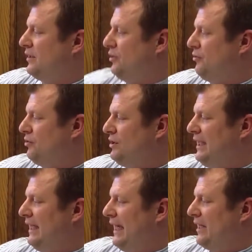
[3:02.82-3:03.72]
"You're
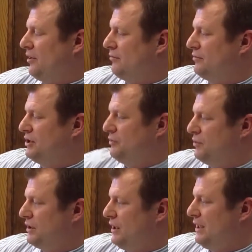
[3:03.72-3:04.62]
looking at her," she
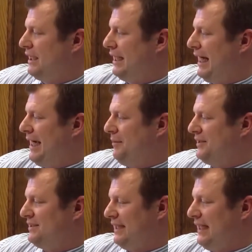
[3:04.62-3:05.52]
went on. "I'm a
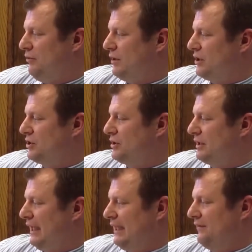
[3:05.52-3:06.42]
sandwich.
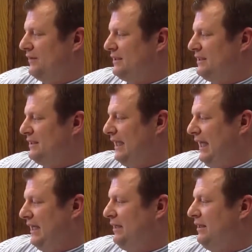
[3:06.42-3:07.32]
I live on the
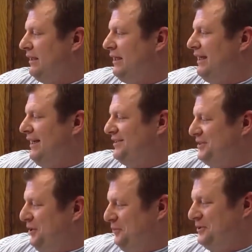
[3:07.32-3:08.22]
sand,
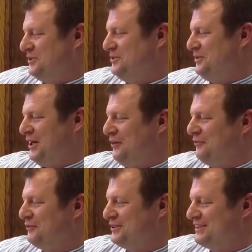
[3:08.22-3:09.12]
so would you care
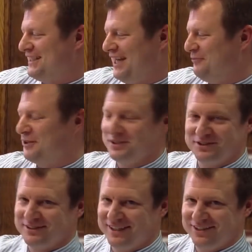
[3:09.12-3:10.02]
for a sandwich?
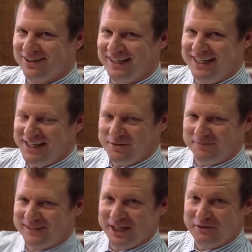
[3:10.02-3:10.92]
Here I am.
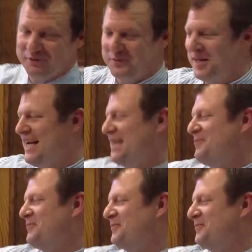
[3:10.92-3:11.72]
Care for me."